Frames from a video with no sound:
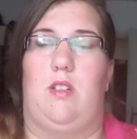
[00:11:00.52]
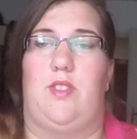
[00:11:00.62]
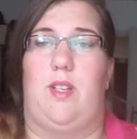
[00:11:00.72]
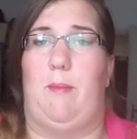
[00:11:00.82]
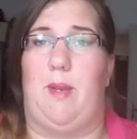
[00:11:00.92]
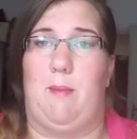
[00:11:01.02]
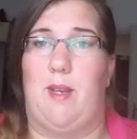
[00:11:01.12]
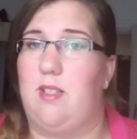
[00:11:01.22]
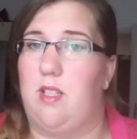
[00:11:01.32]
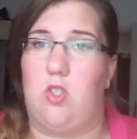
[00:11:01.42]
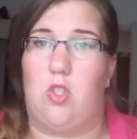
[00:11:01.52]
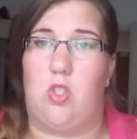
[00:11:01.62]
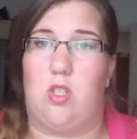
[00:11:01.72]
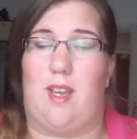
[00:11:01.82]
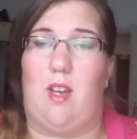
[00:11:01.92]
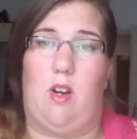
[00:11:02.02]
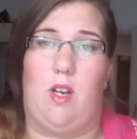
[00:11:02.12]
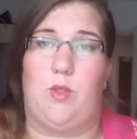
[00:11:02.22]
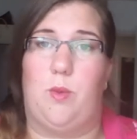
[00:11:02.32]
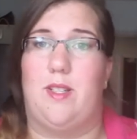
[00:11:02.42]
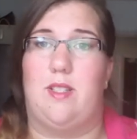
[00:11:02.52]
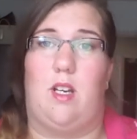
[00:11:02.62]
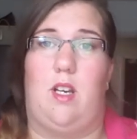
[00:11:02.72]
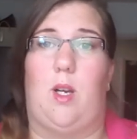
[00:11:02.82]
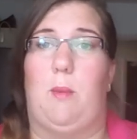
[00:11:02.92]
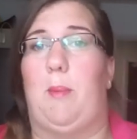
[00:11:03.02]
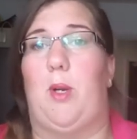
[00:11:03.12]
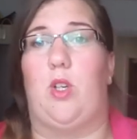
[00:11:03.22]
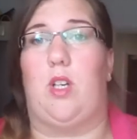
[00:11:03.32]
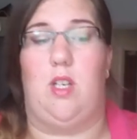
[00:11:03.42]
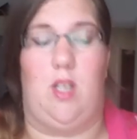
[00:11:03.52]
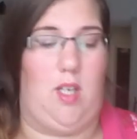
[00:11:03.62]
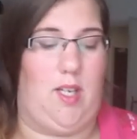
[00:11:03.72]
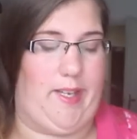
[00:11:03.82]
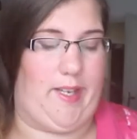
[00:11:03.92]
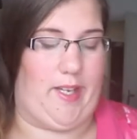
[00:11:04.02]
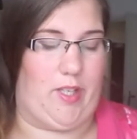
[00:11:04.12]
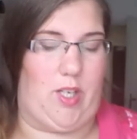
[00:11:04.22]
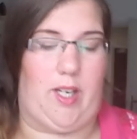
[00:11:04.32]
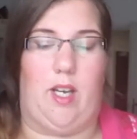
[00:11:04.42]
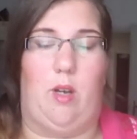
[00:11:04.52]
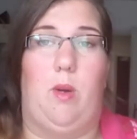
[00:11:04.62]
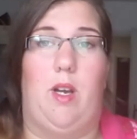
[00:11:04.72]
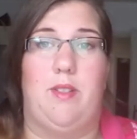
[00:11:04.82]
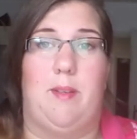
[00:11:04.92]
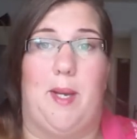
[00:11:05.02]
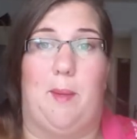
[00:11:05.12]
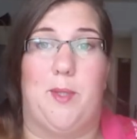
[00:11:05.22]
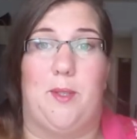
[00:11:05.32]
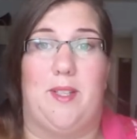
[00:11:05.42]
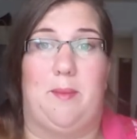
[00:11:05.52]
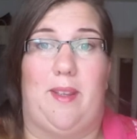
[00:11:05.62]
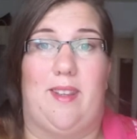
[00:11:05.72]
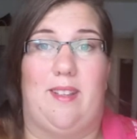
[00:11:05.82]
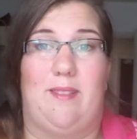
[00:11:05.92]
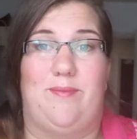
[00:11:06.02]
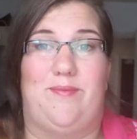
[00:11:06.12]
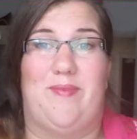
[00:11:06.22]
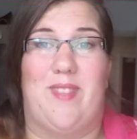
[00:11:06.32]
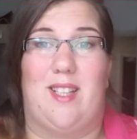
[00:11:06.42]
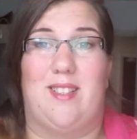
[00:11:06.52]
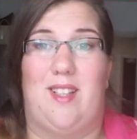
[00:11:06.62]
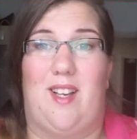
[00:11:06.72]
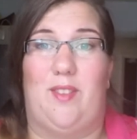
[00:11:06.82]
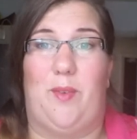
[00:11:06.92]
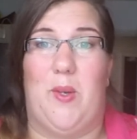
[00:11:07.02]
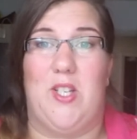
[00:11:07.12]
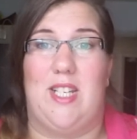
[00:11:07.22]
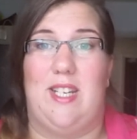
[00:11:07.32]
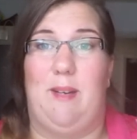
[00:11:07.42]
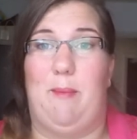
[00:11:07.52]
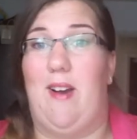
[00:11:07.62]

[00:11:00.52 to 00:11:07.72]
send me a message, say hi on Twitter, look at my blog, and check out what else I've been up to this month. Thanks you guys for watching,